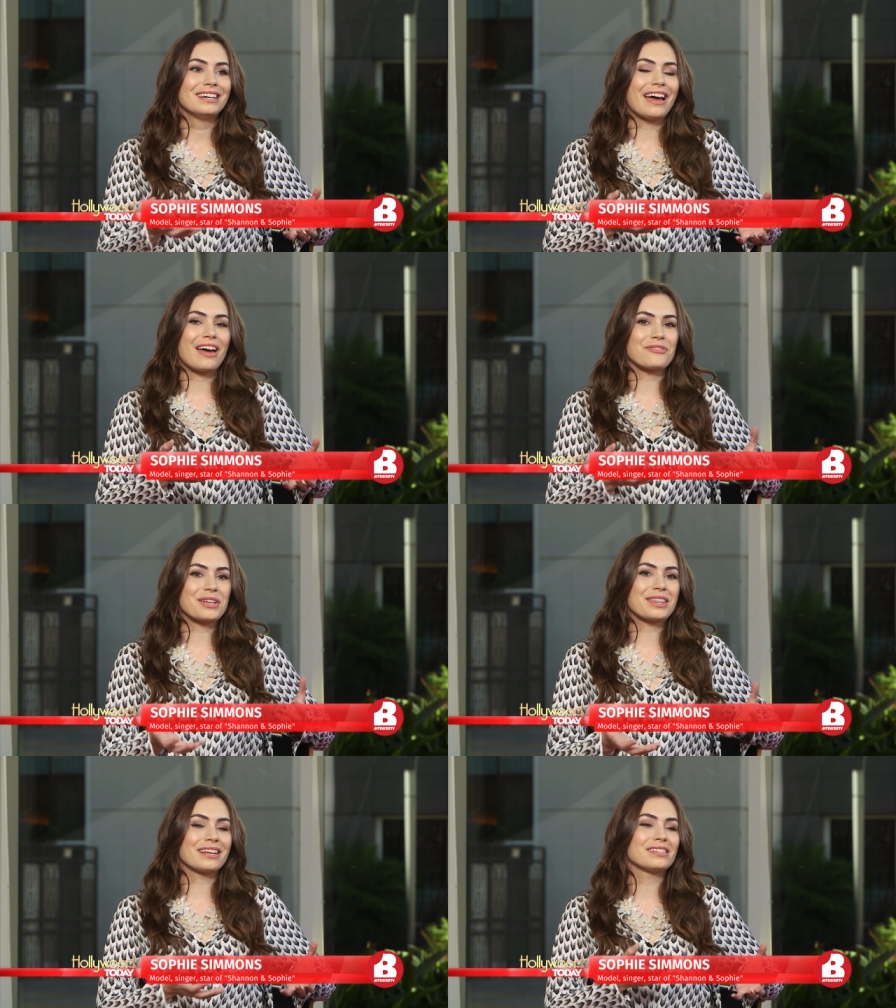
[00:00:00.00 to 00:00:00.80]

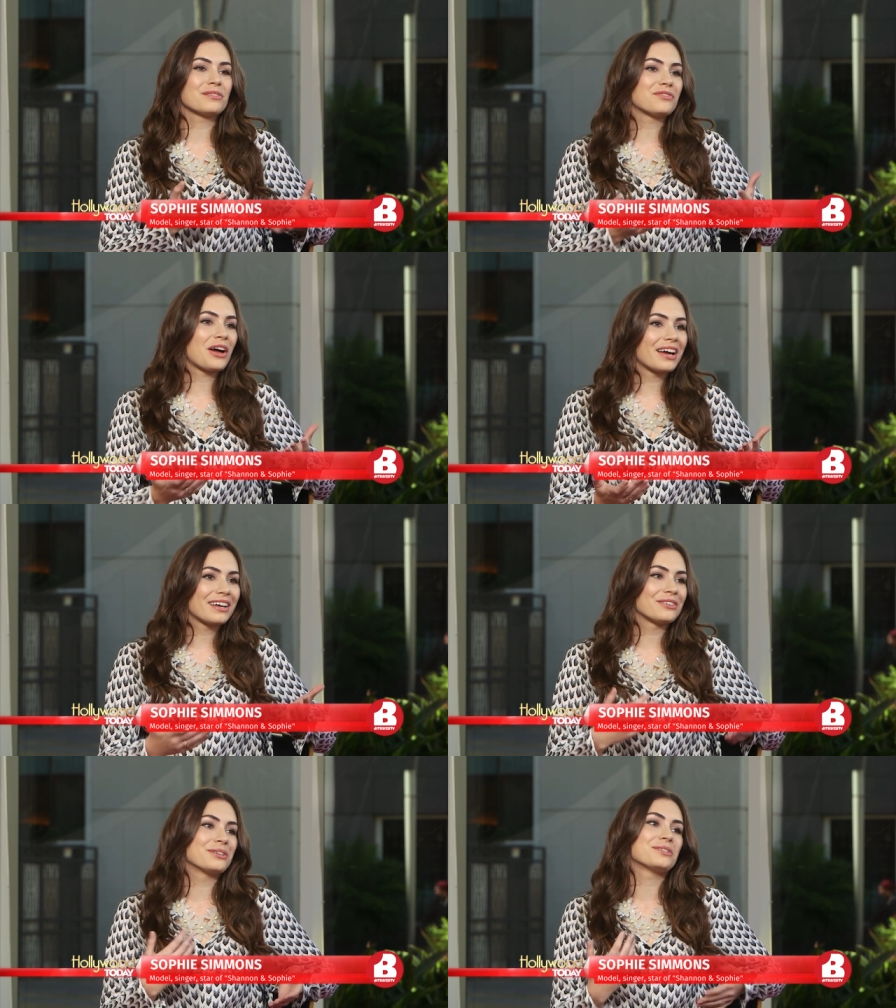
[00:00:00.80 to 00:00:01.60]
Everything is a
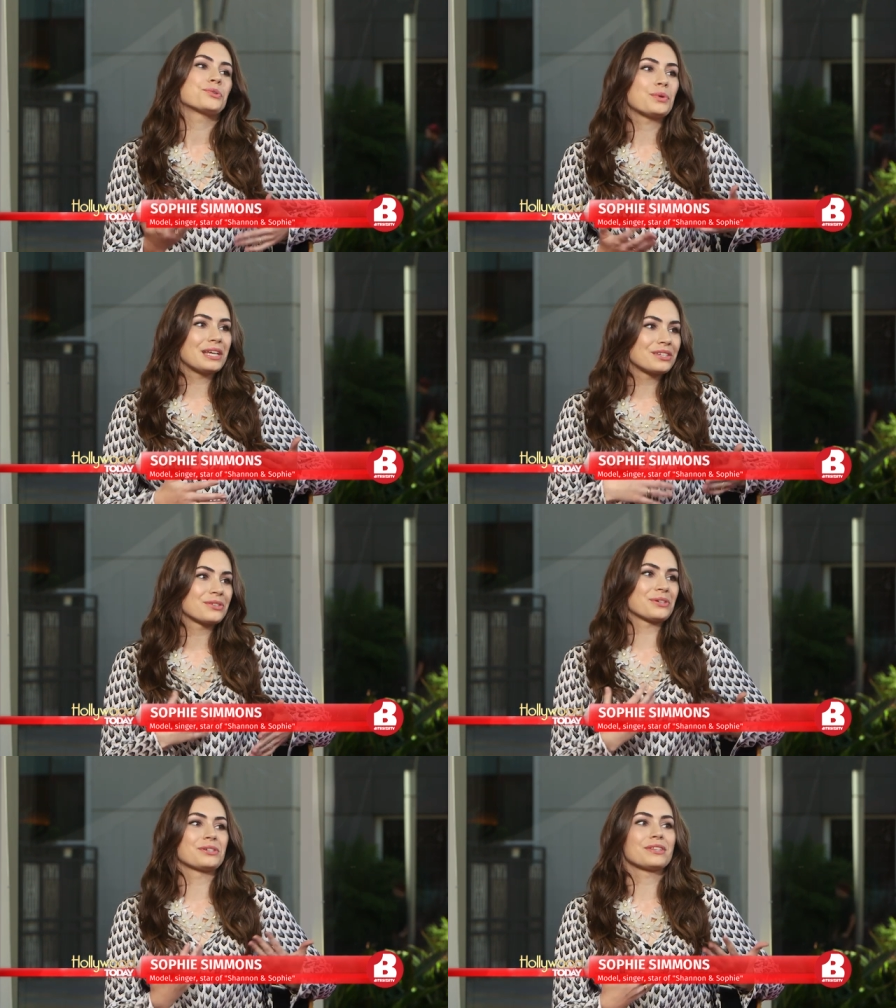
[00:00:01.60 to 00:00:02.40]
Vine or a tweet
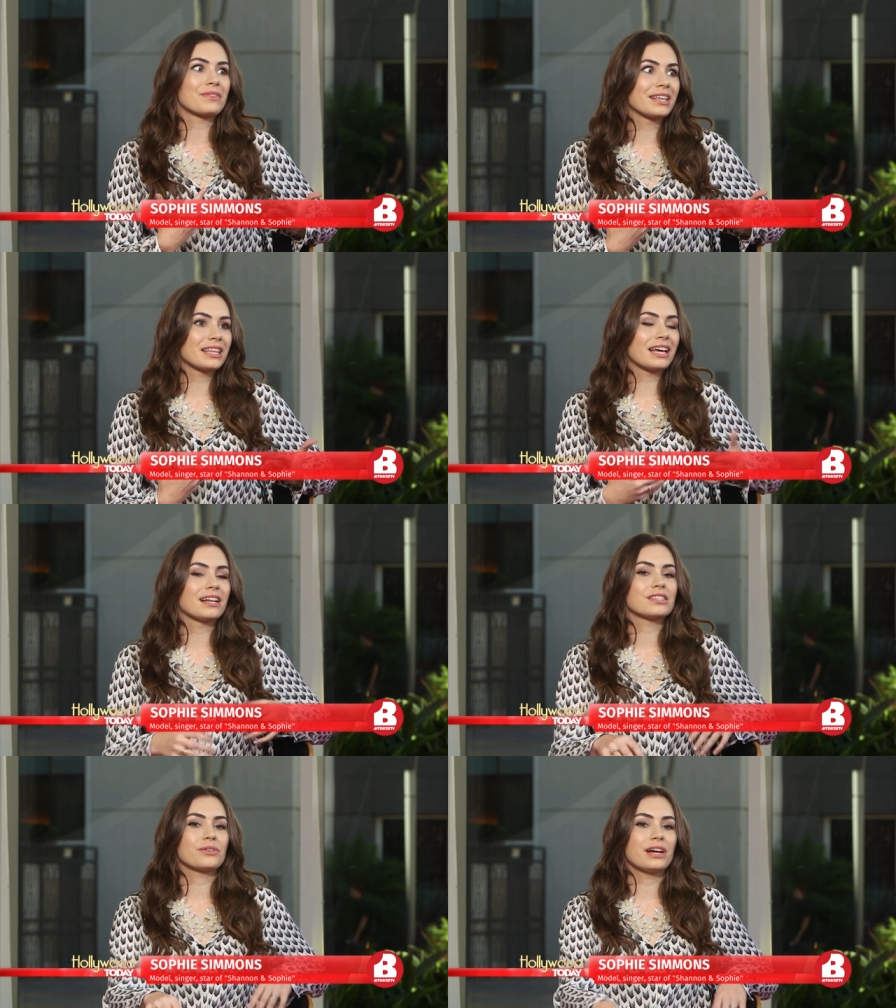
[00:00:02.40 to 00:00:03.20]
right. or something like
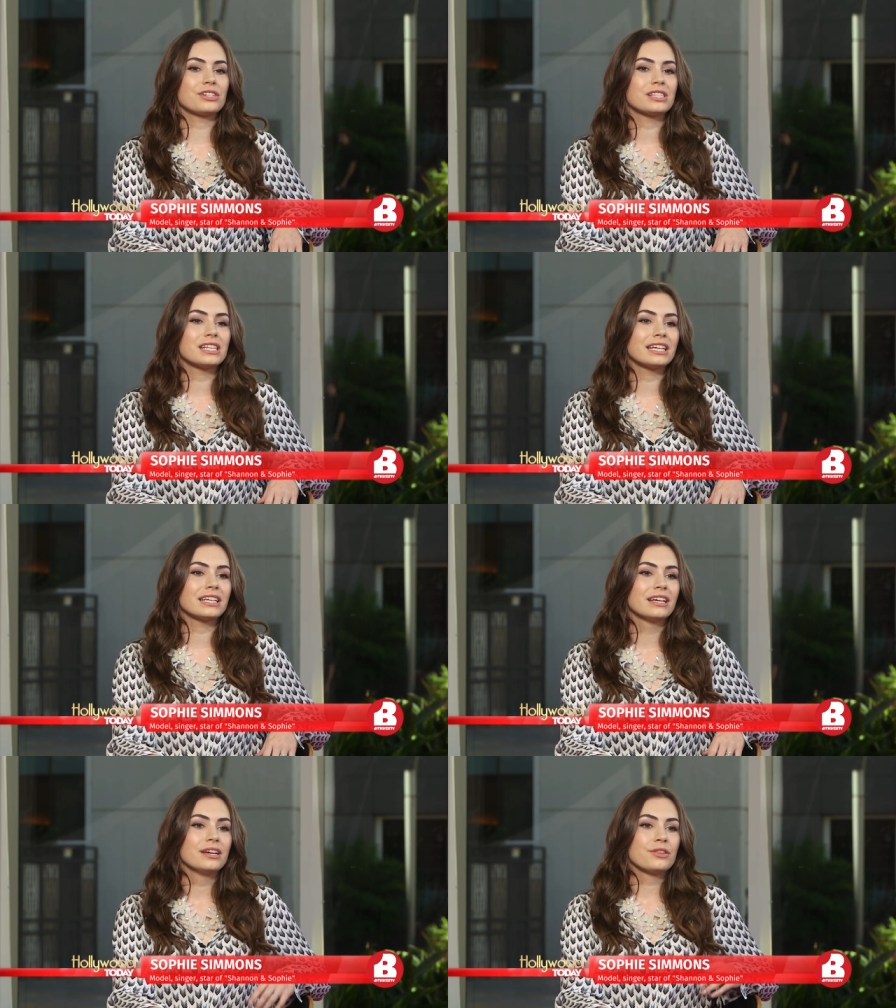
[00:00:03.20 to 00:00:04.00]
that. So I just think
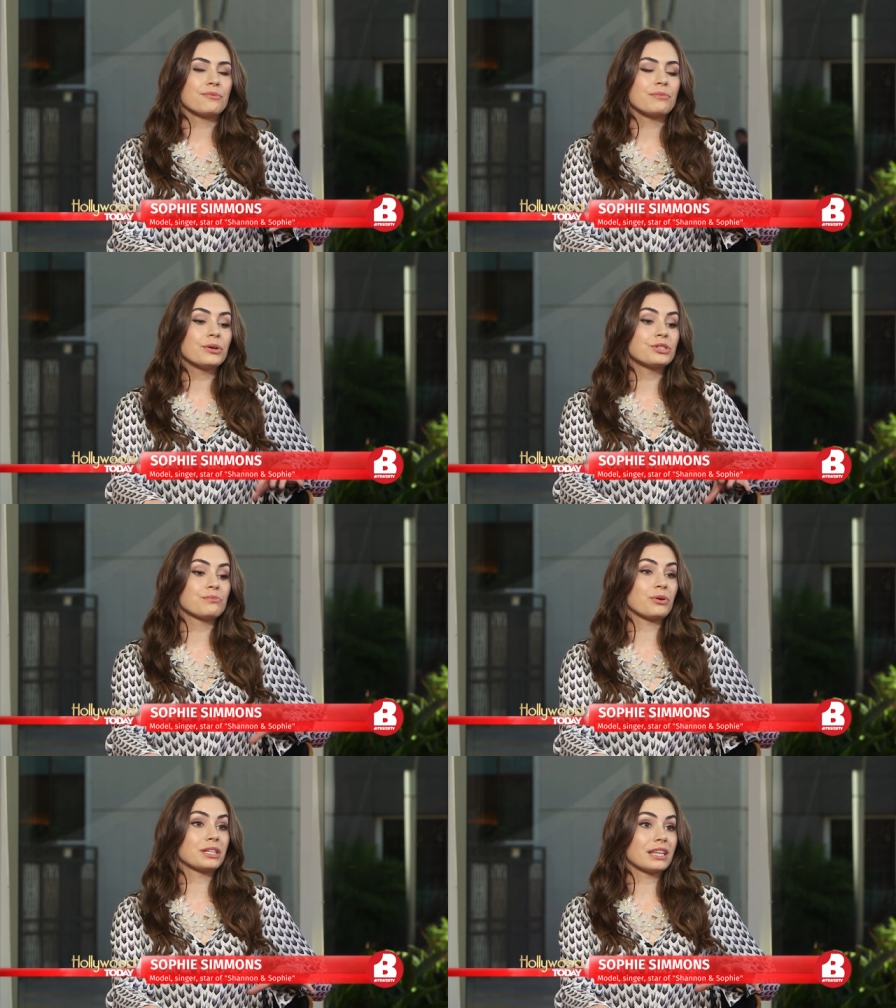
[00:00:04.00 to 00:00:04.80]
the most
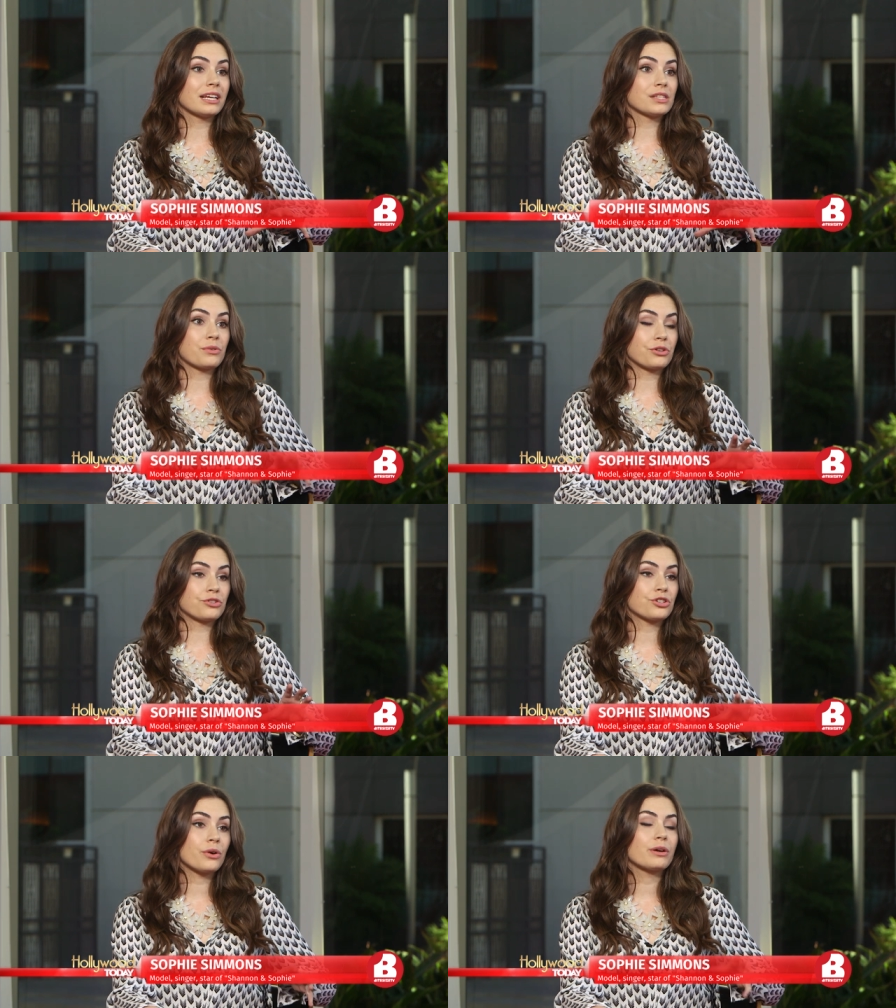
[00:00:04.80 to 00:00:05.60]
important thing is when you're
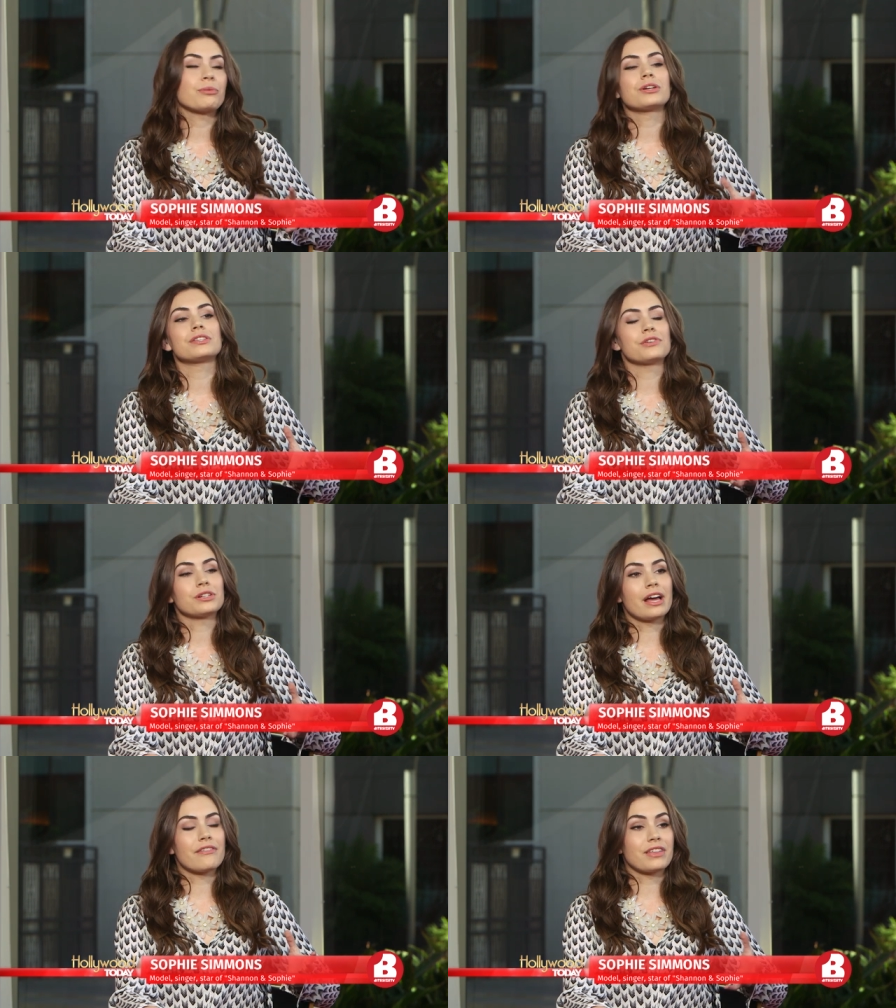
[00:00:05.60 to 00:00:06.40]
showing parts of your
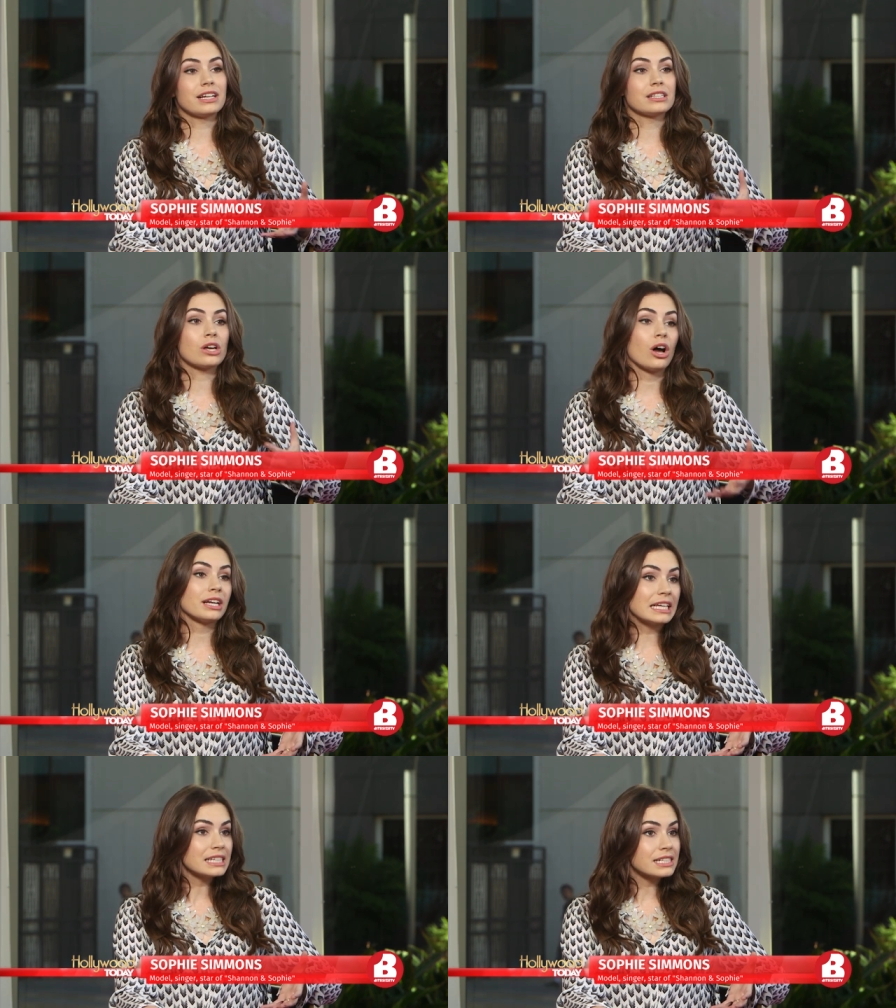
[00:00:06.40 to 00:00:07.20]
life that it's
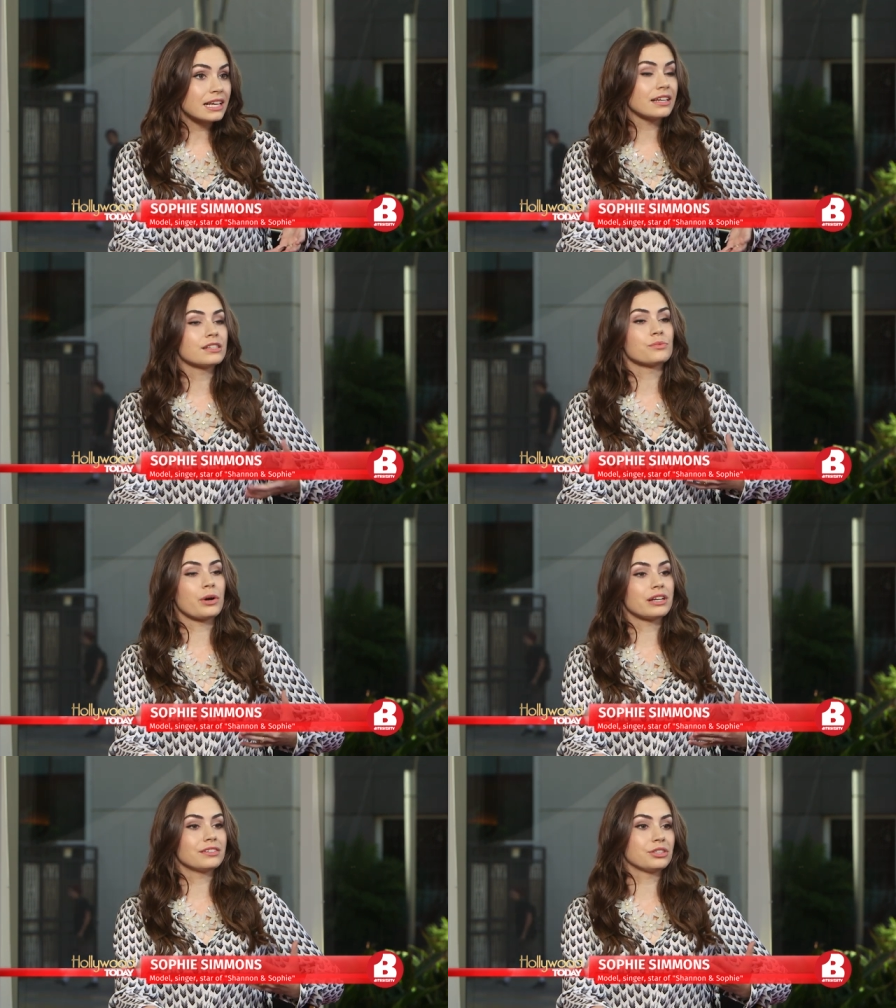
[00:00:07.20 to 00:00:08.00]
honest and it's
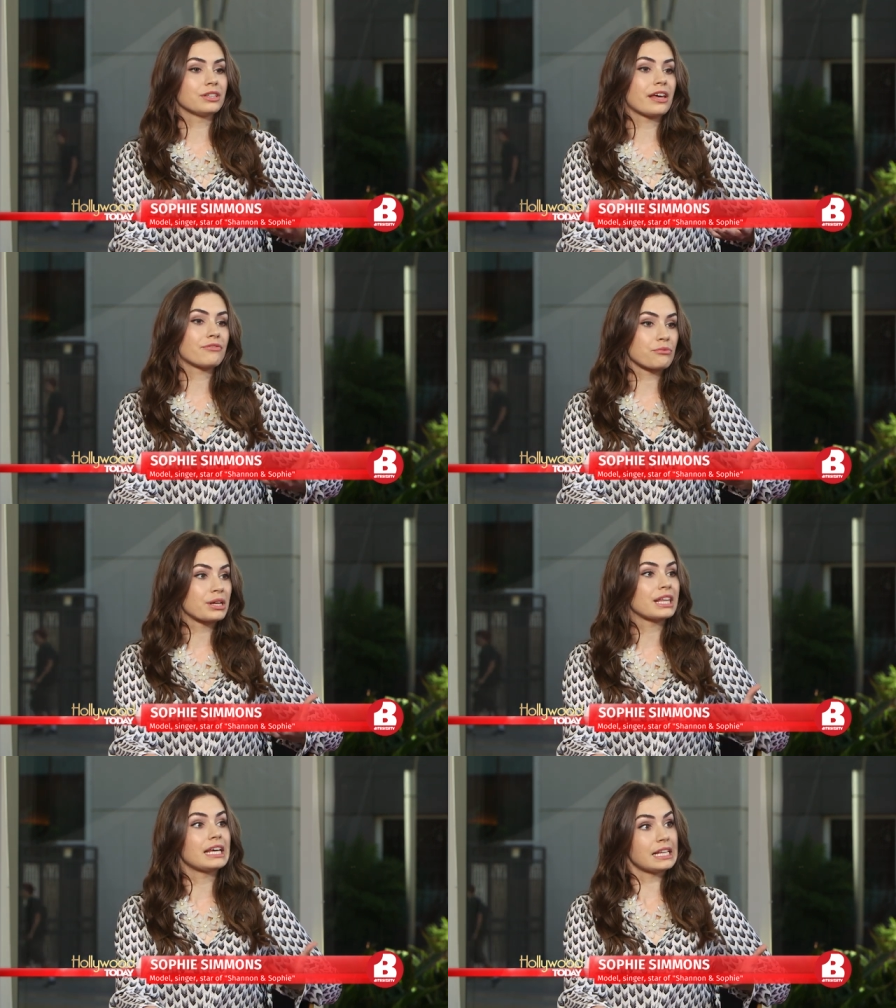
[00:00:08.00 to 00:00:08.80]
what your life
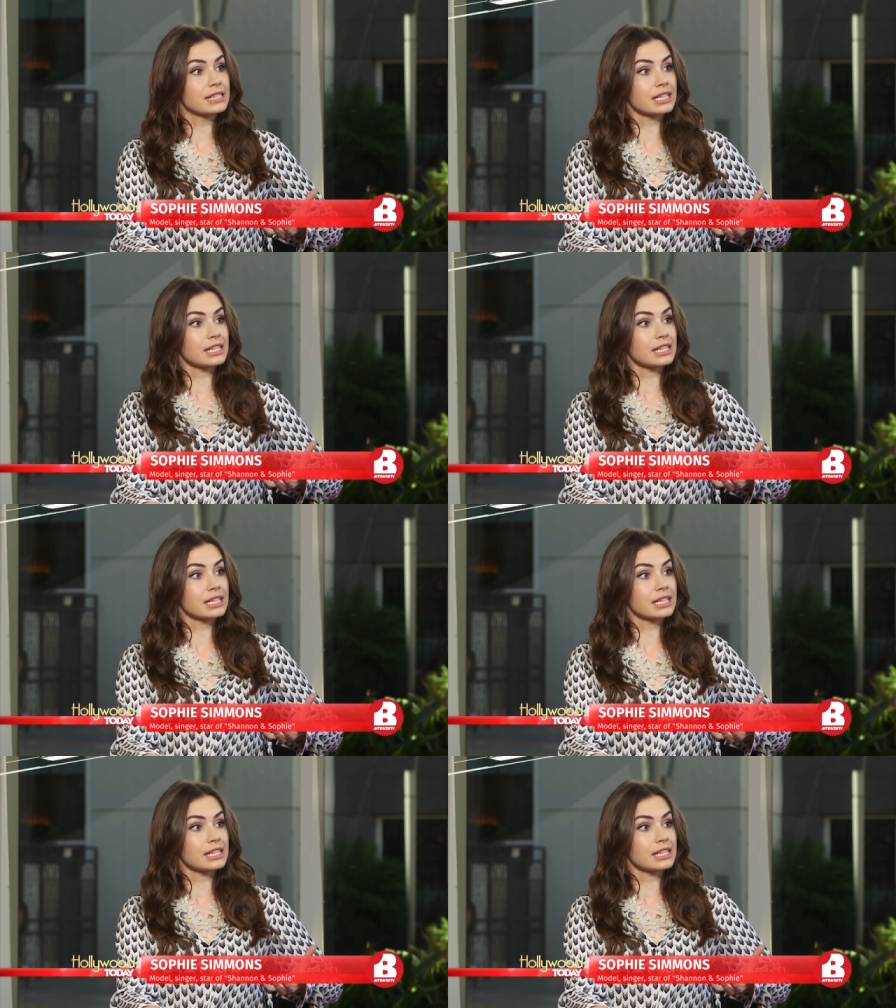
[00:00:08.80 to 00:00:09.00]
really is